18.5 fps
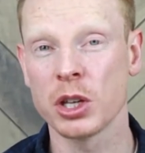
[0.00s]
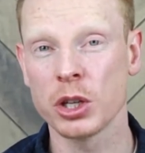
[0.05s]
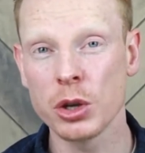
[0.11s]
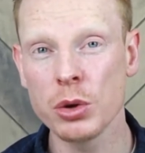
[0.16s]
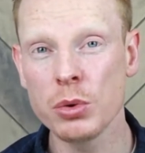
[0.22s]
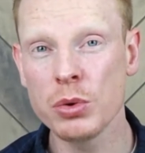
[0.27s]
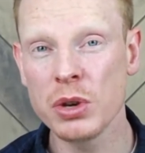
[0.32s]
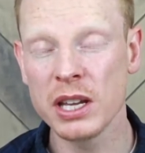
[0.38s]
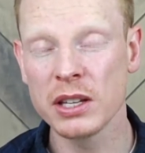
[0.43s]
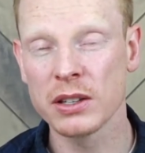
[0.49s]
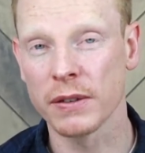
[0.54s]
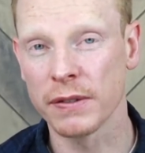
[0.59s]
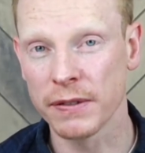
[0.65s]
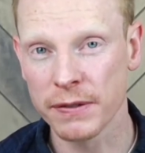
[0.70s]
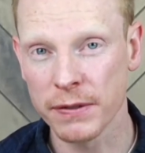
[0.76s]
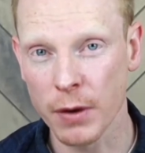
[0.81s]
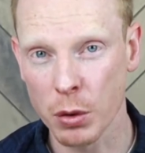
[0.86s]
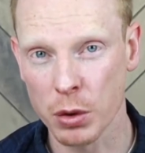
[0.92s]
you need to
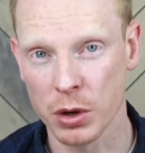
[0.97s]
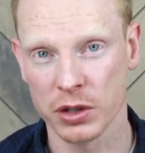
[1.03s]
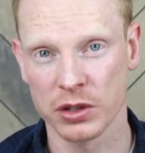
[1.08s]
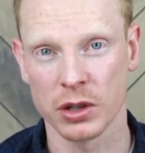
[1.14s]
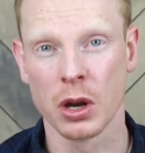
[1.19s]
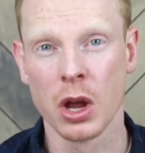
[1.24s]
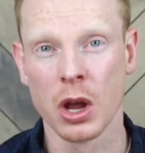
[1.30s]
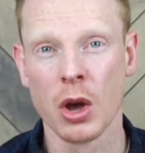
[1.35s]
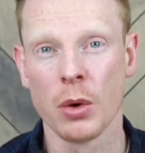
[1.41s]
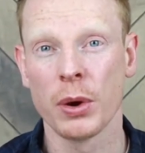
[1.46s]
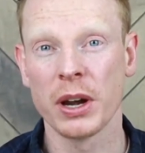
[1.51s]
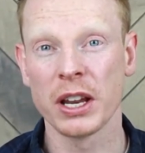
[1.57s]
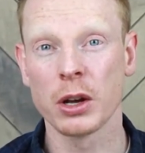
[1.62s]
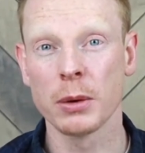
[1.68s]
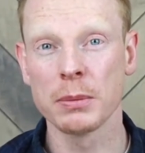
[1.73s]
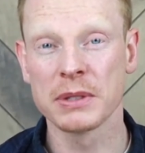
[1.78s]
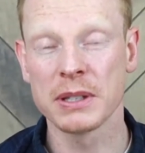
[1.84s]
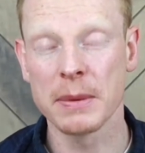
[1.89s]
focus on when it
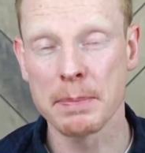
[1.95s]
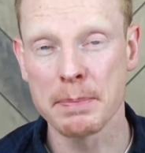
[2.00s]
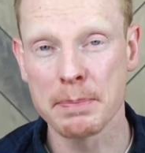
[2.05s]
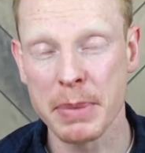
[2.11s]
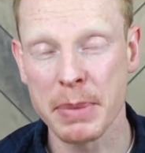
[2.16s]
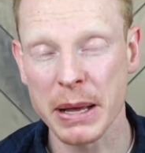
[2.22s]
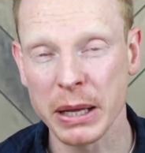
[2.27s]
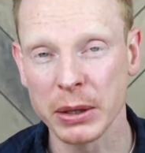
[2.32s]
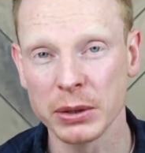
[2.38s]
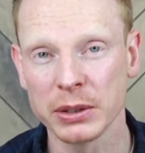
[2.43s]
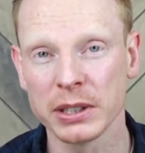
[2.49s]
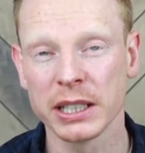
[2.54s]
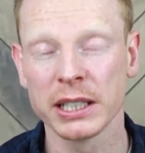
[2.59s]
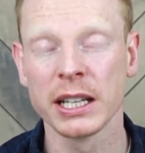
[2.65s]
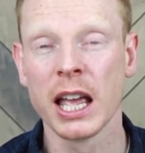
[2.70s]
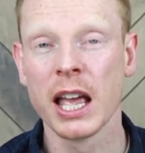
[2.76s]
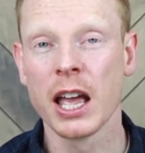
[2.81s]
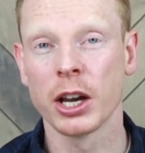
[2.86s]
comes to building